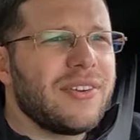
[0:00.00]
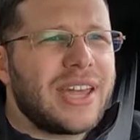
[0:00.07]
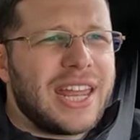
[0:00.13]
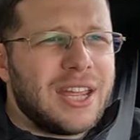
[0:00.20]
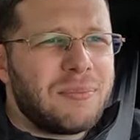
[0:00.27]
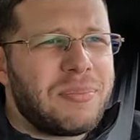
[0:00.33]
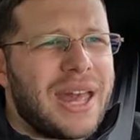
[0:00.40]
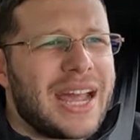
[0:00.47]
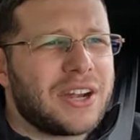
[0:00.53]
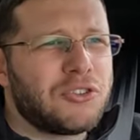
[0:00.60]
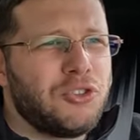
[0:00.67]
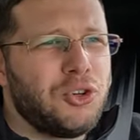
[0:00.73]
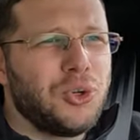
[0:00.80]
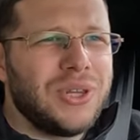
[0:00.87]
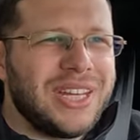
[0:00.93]
Now, getting
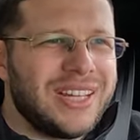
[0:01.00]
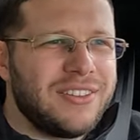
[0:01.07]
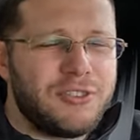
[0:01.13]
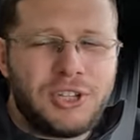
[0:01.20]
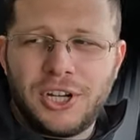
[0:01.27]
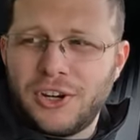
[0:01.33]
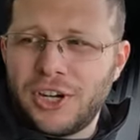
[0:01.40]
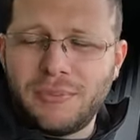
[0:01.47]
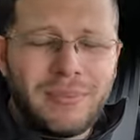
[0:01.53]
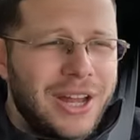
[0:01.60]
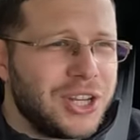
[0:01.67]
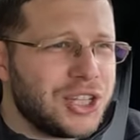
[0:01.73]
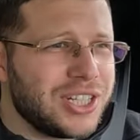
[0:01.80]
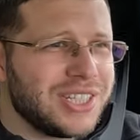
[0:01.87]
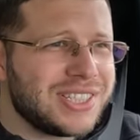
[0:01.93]
back to the interior
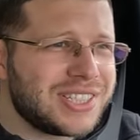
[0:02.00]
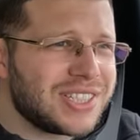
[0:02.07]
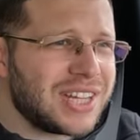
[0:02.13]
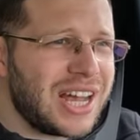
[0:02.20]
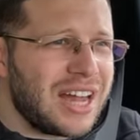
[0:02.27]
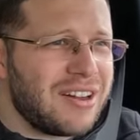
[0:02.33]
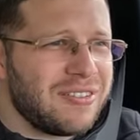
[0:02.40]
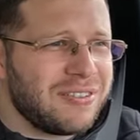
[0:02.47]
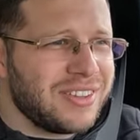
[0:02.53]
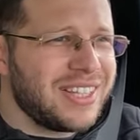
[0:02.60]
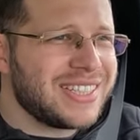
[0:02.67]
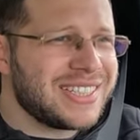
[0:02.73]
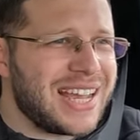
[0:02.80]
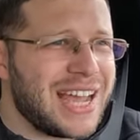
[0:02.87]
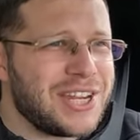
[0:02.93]
dimensions
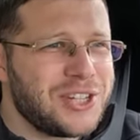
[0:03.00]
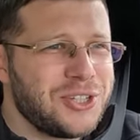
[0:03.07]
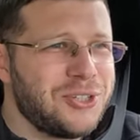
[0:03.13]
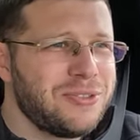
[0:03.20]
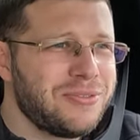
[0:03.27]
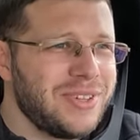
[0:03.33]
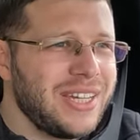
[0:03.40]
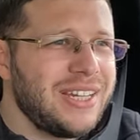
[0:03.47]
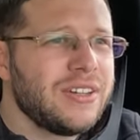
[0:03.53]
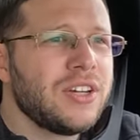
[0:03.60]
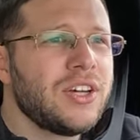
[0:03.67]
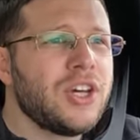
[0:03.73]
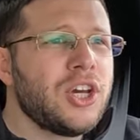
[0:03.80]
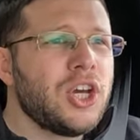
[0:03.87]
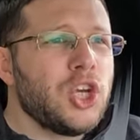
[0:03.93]
of this SUV,
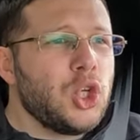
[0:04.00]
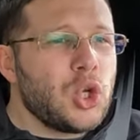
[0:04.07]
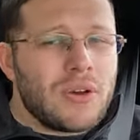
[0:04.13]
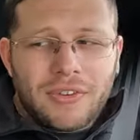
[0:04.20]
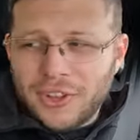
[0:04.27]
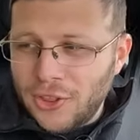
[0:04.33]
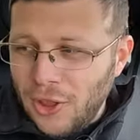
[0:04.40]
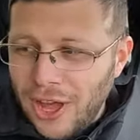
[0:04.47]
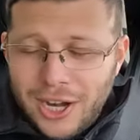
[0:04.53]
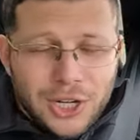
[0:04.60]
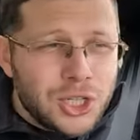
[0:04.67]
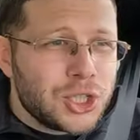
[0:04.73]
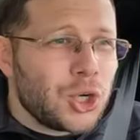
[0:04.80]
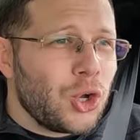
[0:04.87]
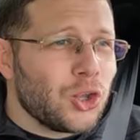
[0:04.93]
you have a lot
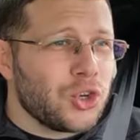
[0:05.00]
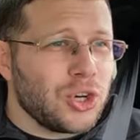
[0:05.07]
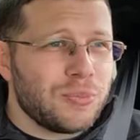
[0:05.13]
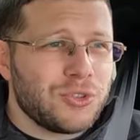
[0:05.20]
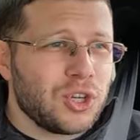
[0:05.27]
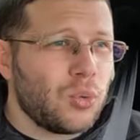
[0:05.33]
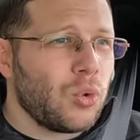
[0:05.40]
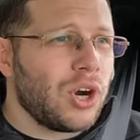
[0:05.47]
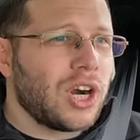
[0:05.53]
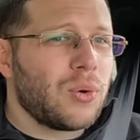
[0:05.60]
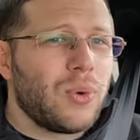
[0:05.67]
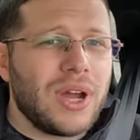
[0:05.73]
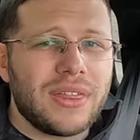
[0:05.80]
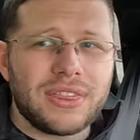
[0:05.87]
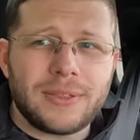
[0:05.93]
of shoulder room to
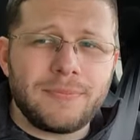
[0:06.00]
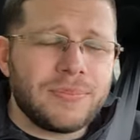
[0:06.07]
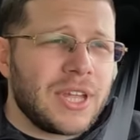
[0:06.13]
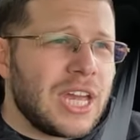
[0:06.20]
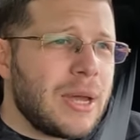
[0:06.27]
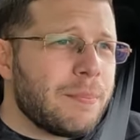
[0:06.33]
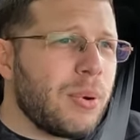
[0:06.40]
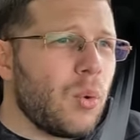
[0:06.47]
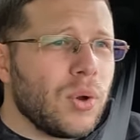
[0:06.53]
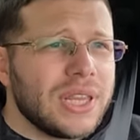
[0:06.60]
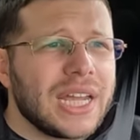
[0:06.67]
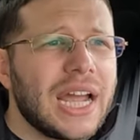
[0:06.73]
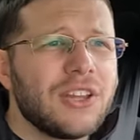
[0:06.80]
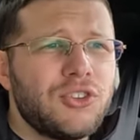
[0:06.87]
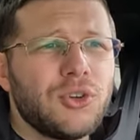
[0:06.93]
work with. But
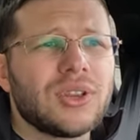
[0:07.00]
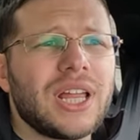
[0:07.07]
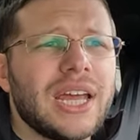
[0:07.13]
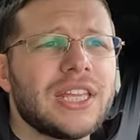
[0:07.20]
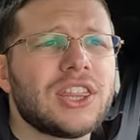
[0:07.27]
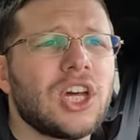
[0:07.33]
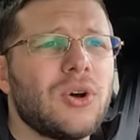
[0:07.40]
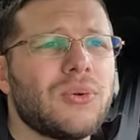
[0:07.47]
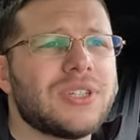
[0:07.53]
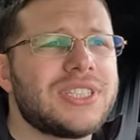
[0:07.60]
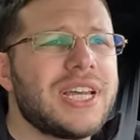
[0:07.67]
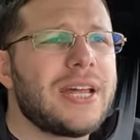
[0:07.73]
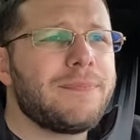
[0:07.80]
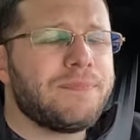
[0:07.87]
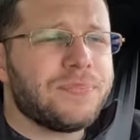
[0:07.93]
one thing I do like though
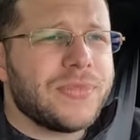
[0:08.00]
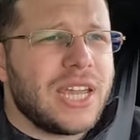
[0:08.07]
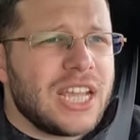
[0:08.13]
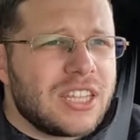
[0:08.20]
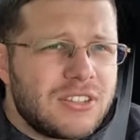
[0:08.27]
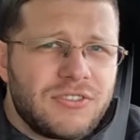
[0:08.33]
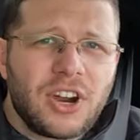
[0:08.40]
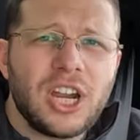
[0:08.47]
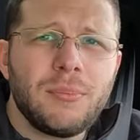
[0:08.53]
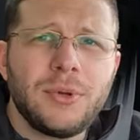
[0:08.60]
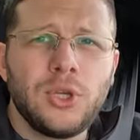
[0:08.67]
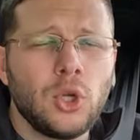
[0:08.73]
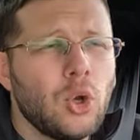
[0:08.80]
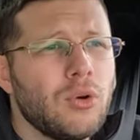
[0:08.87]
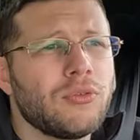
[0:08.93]
is that it's very
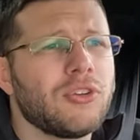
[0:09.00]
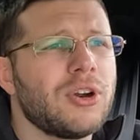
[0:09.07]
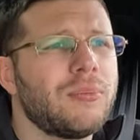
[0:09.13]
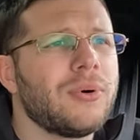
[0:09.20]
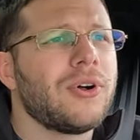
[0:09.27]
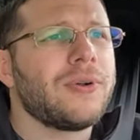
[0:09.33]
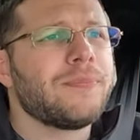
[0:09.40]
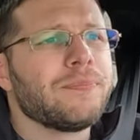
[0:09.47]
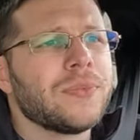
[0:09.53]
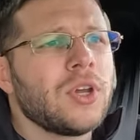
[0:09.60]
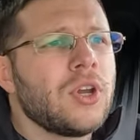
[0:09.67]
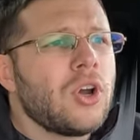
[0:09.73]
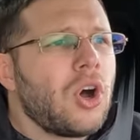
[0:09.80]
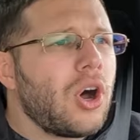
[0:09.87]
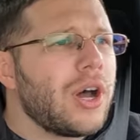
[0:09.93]
maneuverable.
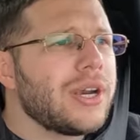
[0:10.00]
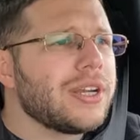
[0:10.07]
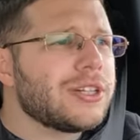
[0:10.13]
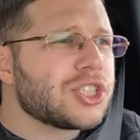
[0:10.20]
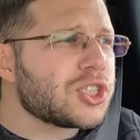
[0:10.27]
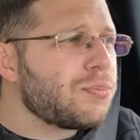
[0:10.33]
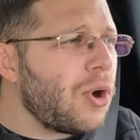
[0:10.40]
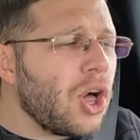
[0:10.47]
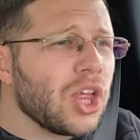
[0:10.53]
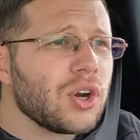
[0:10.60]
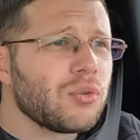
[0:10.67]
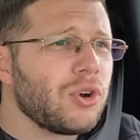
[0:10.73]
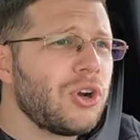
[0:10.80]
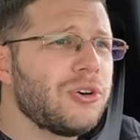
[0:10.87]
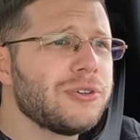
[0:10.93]
On
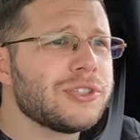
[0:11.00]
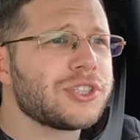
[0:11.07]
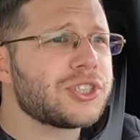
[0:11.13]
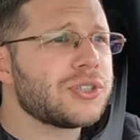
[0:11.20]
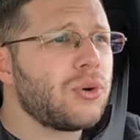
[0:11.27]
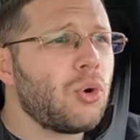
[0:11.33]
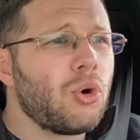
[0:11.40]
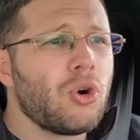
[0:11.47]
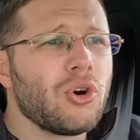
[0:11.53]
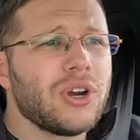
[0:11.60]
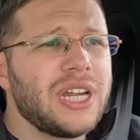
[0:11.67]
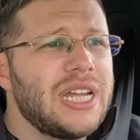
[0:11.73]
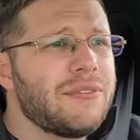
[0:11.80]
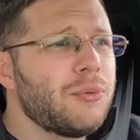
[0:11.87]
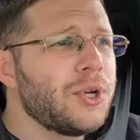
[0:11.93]
smaller roads,
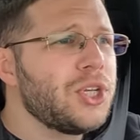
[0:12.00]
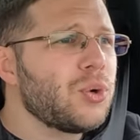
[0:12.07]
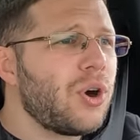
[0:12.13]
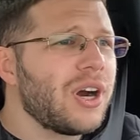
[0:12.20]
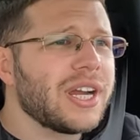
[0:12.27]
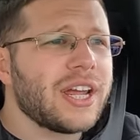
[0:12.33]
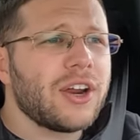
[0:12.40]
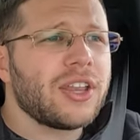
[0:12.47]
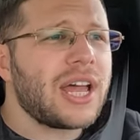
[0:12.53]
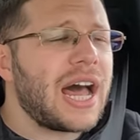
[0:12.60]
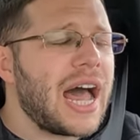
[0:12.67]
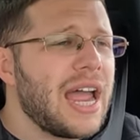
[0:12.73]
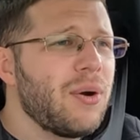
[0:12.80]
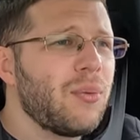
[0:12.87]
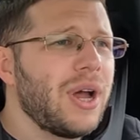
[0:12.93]
or even when you are getting on
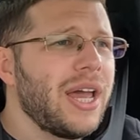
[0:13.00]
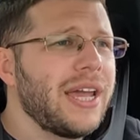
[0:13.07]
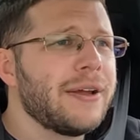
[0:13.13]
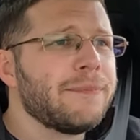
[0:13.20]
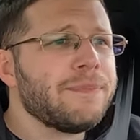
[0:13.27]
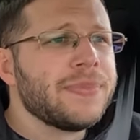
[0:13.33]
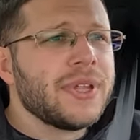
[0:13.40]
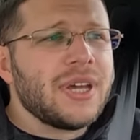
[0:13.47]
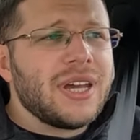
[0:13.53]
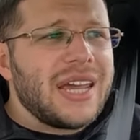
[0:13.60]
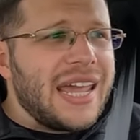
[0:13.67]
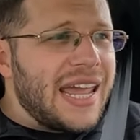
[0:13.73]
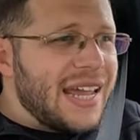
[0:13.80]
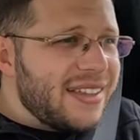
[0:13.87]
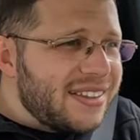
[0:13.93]
the highway,
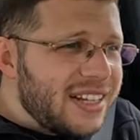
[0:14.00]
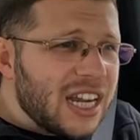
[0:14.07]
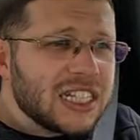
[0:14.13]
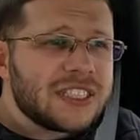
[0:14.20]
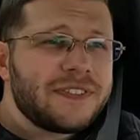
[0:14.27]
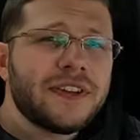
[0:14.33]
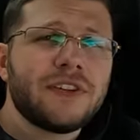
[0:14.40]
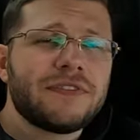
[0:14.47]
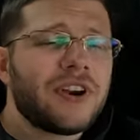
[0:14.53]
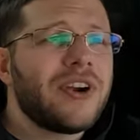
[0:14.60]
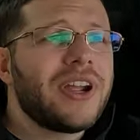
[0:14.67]
it does feel